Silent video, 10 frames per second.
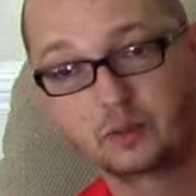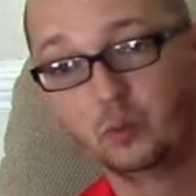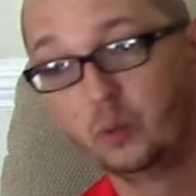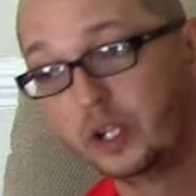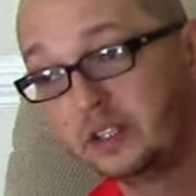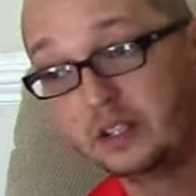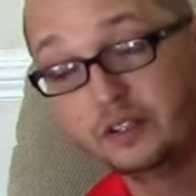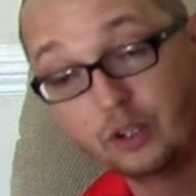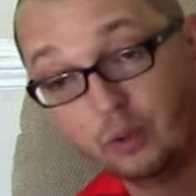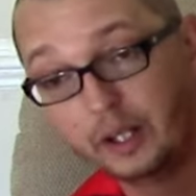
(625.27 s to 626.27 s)
What is he
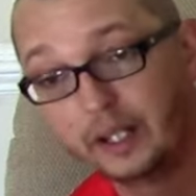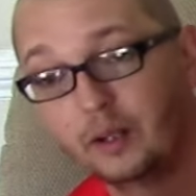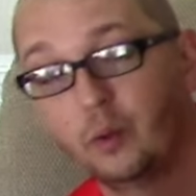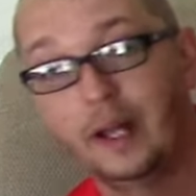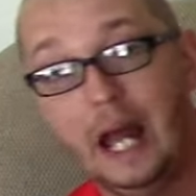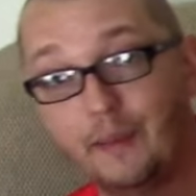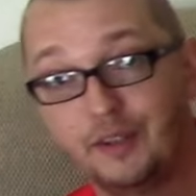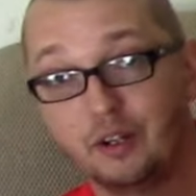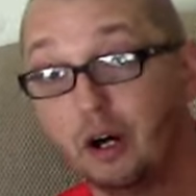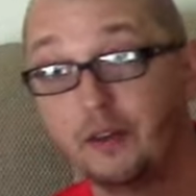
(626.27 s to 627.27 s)
doing? What
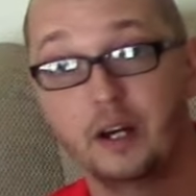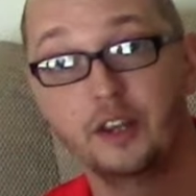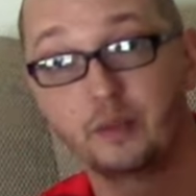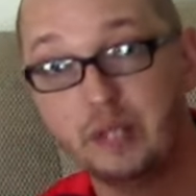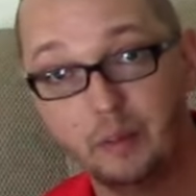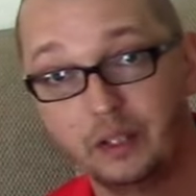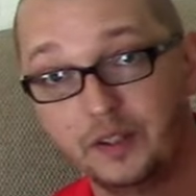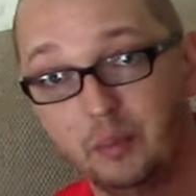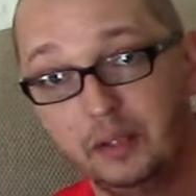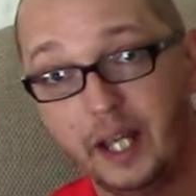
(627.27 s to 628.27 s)
happened to all the other people on
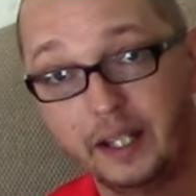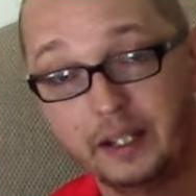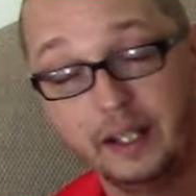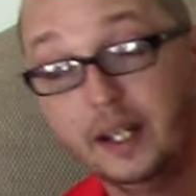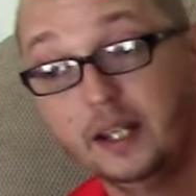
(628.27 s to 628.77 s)
the planet,